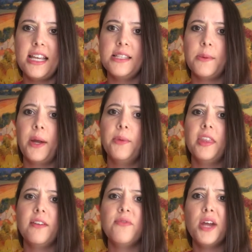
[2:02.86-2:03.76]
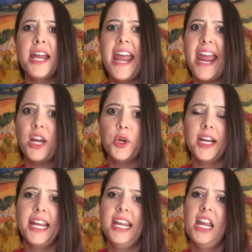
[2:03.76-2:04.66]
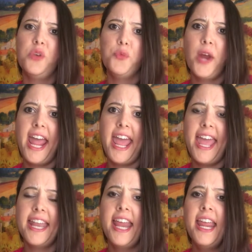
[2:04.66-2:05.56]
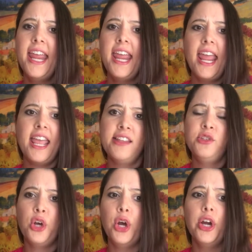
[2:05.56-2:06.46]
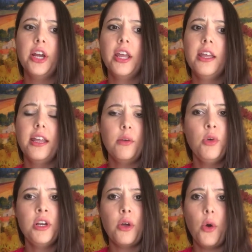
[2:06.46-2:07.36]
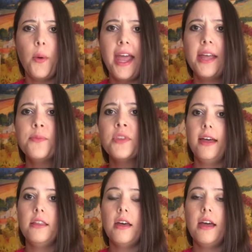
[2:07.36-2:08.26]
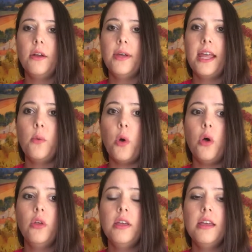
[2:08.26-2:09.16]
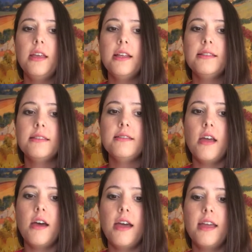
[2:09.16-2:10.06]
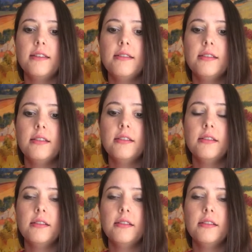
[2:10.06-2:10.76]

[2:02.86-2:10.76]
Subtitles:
days where it would look very angry and red and dark, and it wouldn't go away. Well, I thought, okay, well, it's not